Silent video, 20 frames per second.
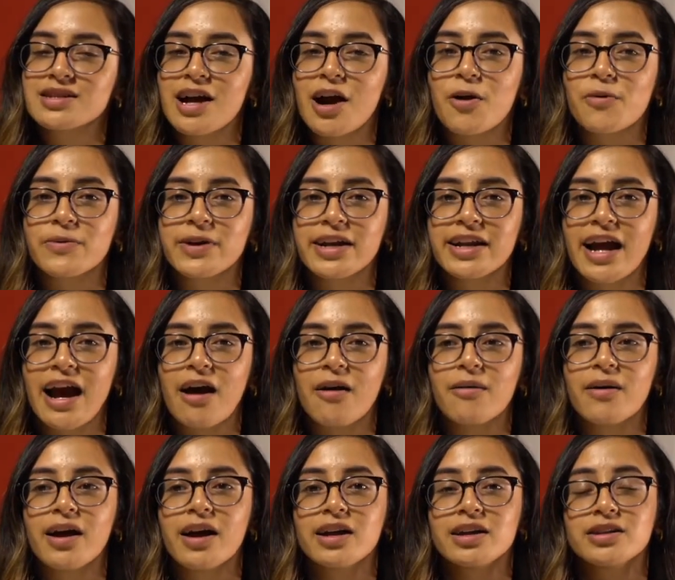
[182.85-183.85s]
I'll read
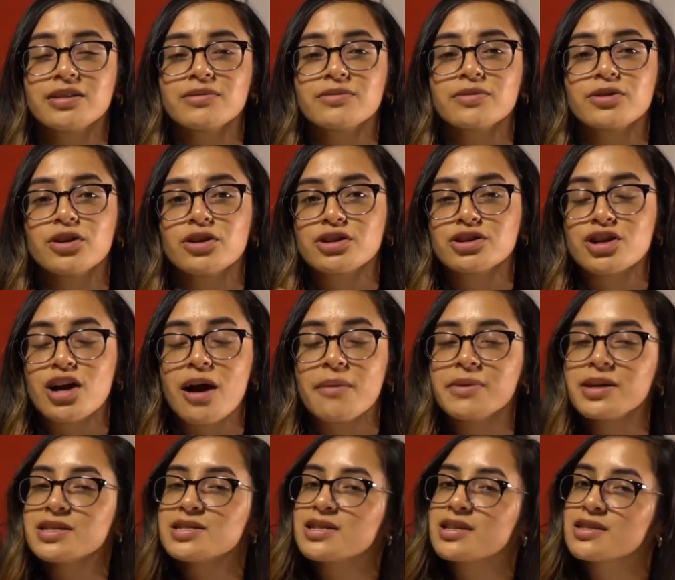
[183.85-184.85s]
out, and your
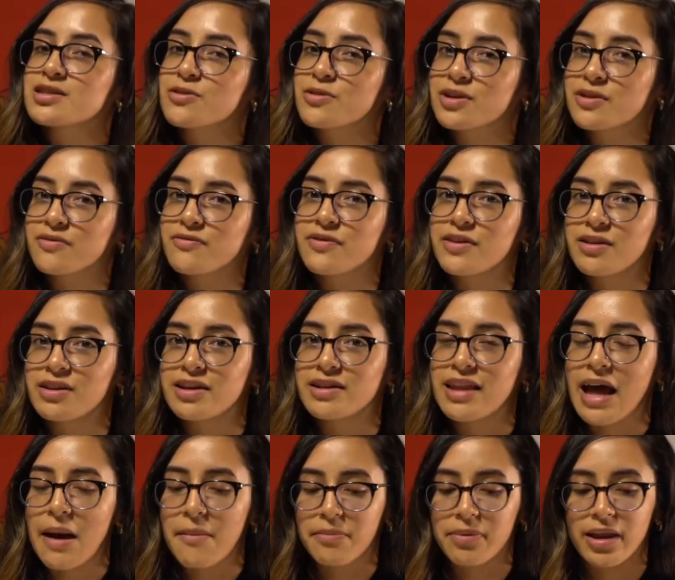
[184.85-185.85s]
job is to sort of fill in
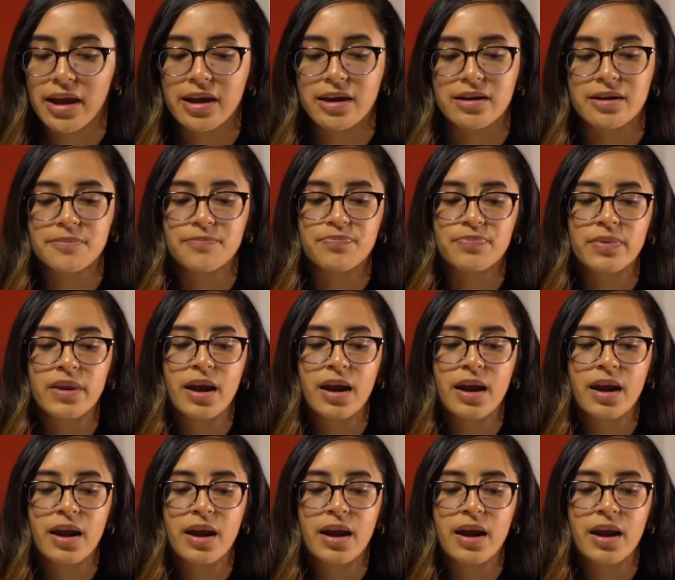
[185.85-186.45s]
that blank.